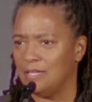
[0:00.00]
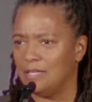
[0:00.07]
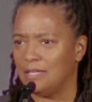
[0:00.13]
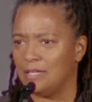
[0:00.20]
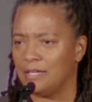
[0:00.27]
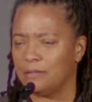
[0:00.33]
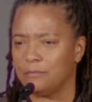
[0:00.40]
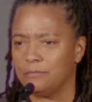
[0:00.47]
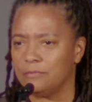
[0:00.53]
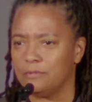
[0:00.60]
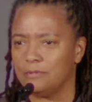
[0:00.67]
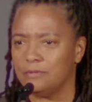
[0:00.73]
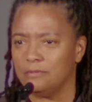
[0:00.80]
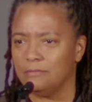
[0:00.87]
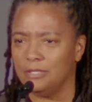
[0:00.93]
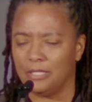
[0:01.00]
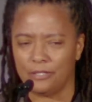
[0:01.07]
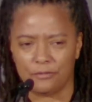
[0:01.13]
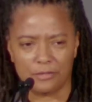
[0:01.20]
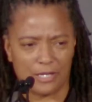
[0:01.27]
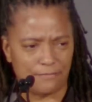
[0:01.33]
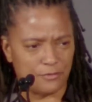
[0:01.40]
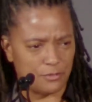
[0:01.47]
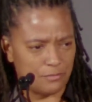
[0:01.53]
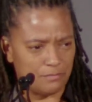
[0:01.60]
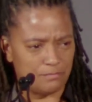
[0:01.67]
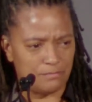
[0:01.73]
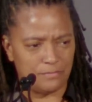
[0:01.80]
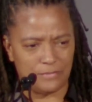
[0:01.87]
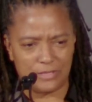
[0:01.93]
after
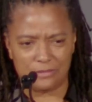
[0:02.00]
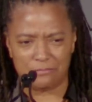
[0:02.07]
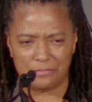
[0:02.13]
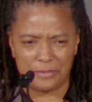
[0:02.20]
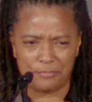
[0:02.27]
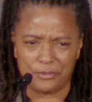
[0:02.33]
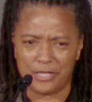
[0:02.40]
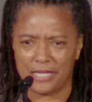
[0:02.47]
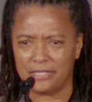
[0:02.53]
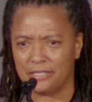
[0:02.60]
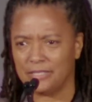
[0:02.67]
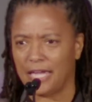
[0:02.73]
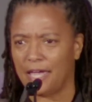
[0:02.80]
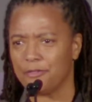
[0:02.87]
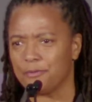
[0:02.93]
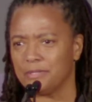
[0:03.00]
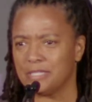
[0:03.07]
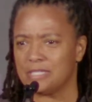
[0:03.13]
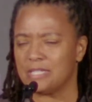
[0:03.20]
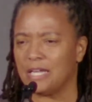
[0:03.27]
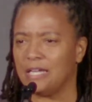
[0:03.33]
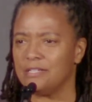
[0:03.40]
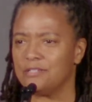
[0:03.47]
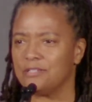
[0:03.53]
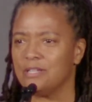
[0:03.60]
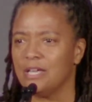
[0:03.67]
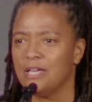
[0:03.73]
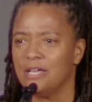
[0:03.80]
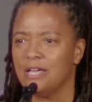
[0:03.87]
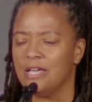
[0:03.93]
people kind of gather at the stage, and
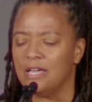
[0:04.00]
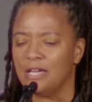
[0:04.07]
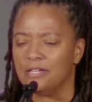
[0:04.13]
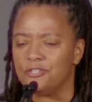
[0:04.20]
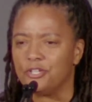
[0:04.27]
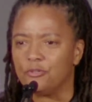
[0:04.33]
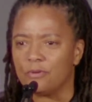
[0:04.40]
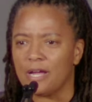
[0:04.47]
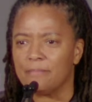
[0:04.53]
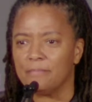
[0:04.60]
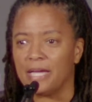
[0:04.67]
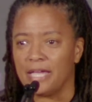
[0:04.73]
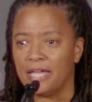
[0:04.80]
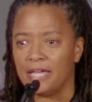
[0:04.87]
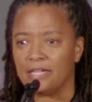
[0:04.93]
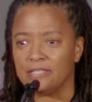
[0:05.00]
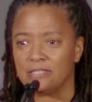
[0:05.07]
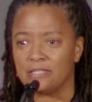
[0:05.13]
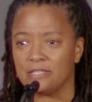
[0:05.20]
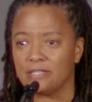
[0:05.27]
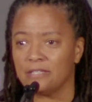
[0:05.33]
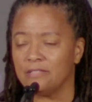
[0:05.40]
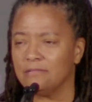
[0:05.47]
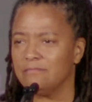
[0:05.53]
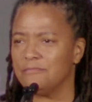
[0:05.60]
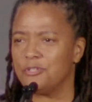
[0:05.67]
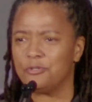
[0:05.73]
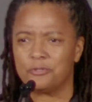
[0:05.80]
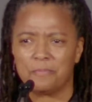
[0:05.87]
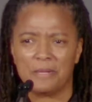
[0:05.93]
she grabbed my hands.
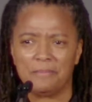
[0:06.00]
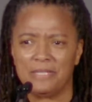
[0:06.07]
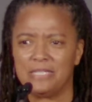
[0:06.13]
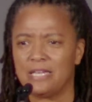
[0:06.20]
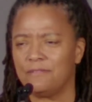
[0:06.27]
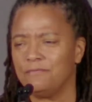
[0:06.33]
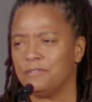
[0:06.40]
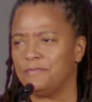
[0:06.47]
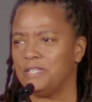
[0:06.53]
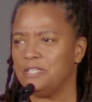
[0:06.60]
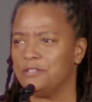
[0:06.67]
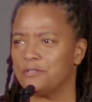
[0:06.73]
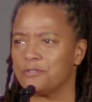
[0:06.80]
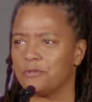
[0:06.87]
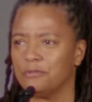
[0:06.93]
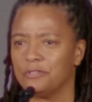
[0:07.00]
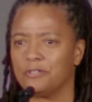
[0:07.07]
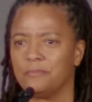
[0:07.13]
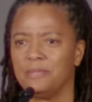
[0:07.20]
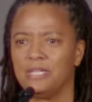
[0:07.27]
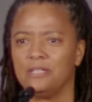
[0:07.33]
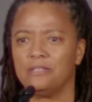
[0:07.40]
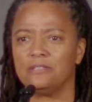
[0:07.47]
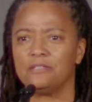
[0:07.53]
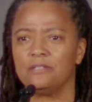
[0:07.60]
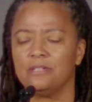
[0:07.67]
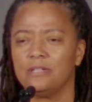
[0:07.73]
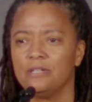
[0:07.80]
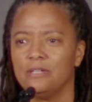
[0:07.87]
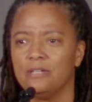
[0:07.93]
She's maybe 10, 15 years older than me, and
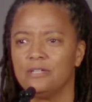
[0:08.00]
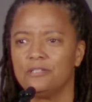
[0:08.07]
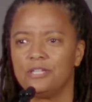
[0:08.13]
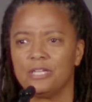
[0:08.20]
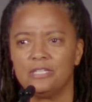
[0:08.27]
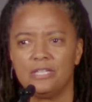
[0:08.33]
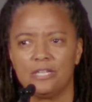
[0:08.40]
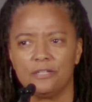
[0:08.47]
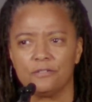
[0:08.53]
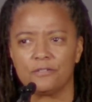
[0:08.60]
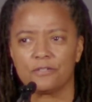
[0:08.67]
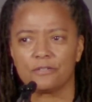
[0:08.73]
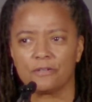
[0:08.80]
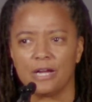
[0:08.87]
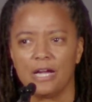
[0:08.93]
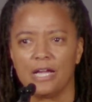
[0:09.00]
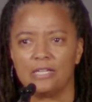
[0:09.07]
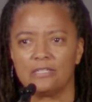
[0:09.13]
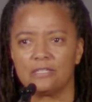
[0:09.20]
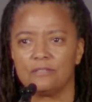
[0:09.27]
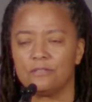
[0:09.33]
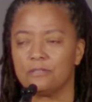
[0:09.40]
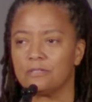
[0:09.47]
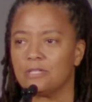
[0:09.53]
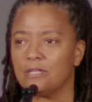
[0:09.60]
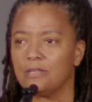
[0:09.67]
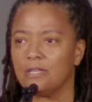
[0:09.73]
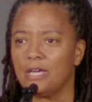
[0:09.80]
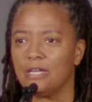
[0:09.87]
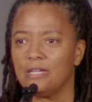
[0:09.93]
she had tears in her eyes, and she said,
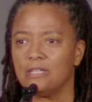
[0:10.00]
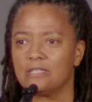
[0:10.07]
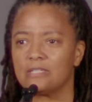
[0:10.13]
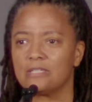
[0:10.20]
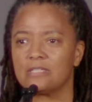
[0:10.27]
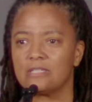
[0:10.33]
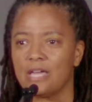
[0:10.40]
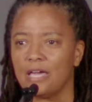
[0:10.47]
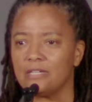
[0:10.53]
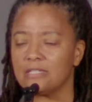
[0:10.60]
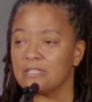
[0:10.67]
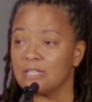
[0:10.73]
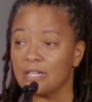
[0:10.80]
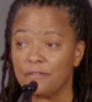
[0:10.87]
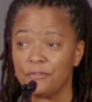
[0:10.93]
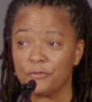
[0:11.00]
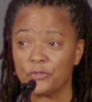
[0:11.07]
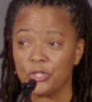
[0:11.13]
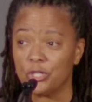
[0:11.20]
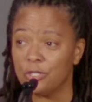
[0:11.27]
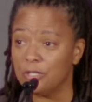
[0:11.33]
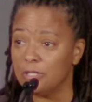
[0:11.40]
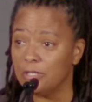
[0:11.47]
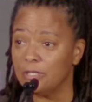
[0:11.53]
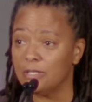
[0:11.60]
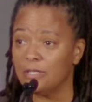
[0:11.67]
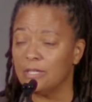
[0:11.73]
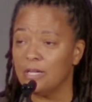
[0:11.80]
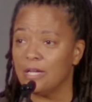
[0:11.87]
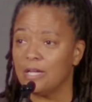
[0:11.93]
that is the saddest thing I've ever heard.
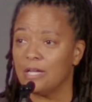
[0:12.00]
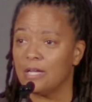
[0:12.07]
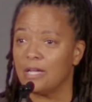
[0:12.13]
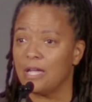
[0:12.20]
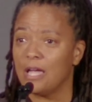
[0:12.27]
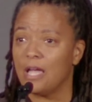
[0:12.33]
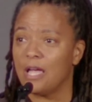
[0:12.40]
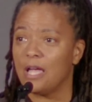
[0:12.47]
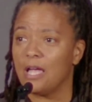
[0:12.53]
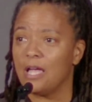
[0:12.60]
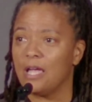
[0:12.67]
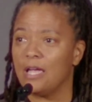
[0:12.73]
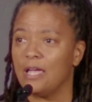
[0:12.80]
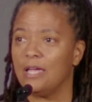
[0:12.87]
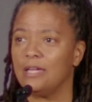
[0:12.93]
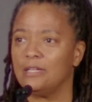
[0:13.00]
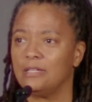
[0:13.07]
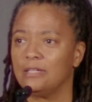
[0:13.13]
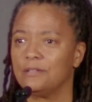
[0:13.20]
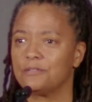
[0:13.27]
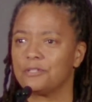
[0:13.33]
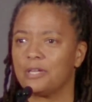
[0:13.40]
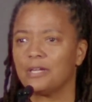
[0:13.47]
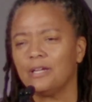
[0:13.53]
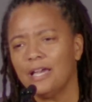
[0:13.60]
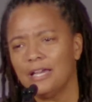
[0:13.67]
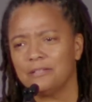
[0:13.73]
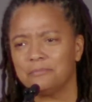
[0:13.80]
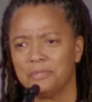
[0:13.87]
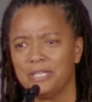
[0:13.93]
And I was like,
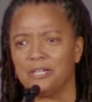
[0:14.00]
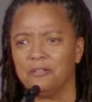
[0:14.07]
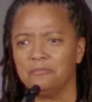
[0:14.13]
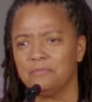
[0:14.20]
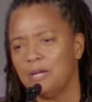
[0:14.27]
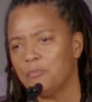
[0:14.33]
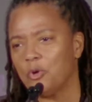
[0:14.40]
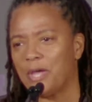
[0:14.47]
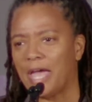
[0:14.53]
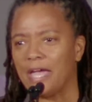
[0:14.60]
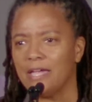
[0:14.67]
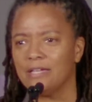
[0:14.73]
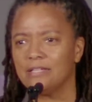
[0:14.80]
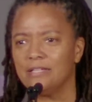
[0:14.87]
I'm okay.